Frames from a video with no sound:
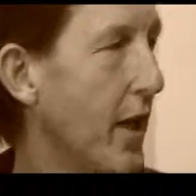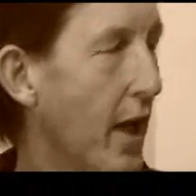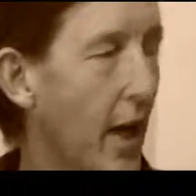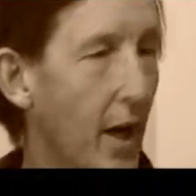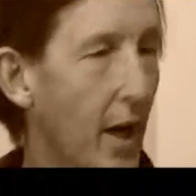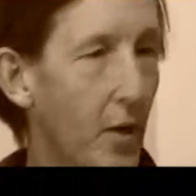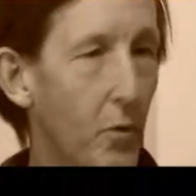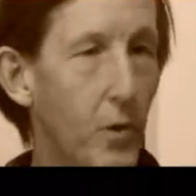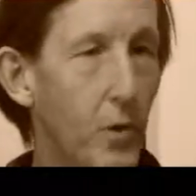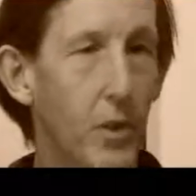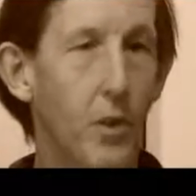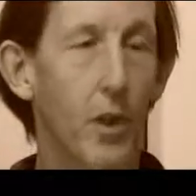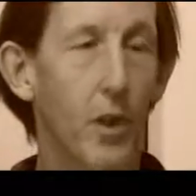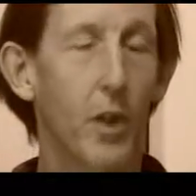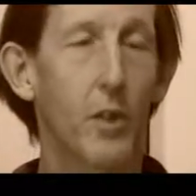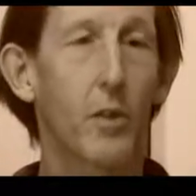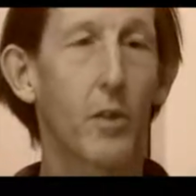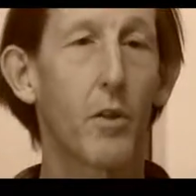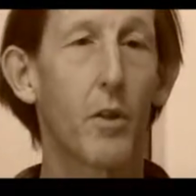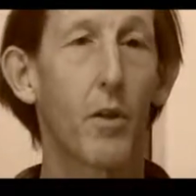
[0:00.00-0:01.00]
uh-huh. I was
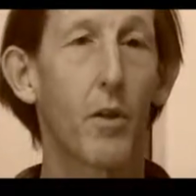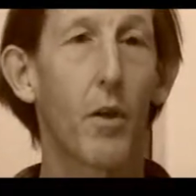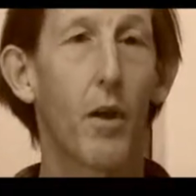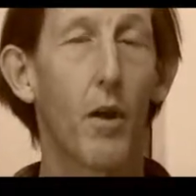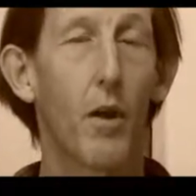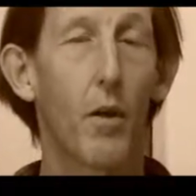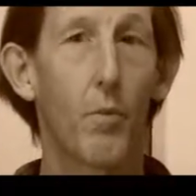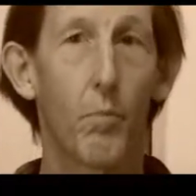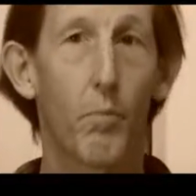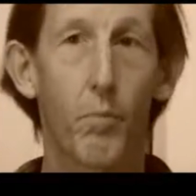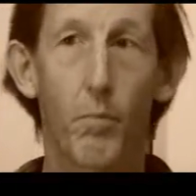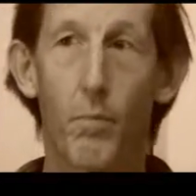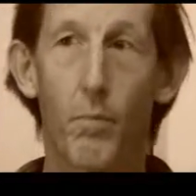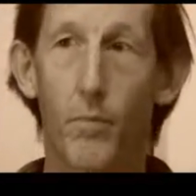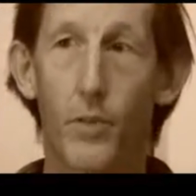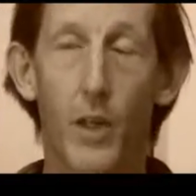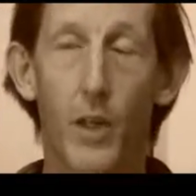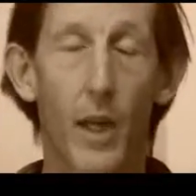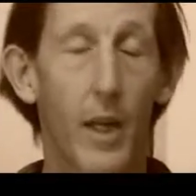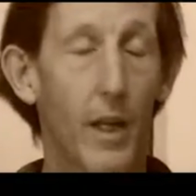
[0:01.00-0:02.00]
just
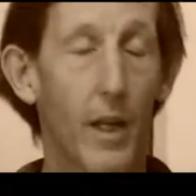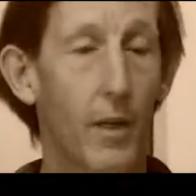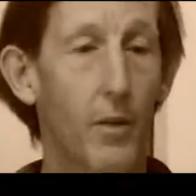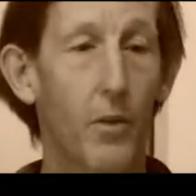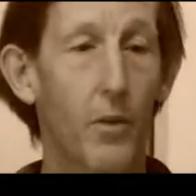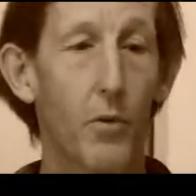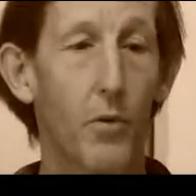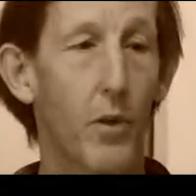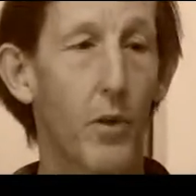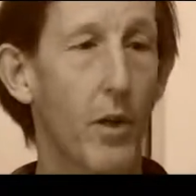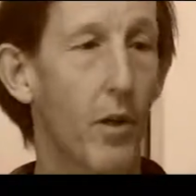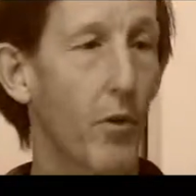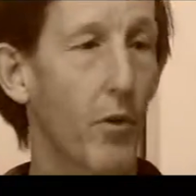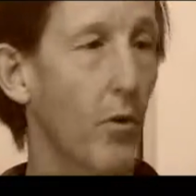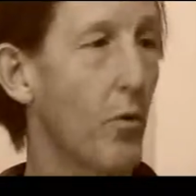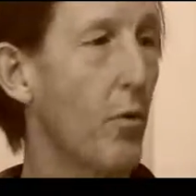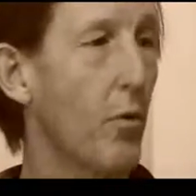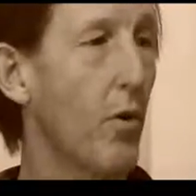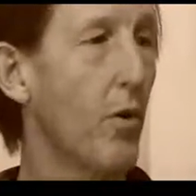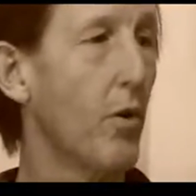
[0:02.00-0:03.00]
taken to another
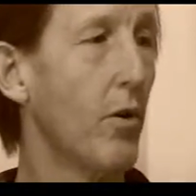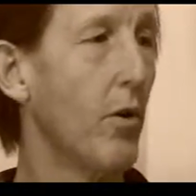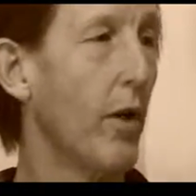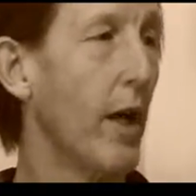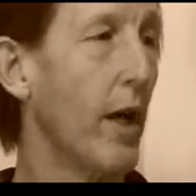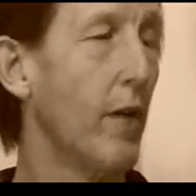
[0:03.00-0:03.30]
world.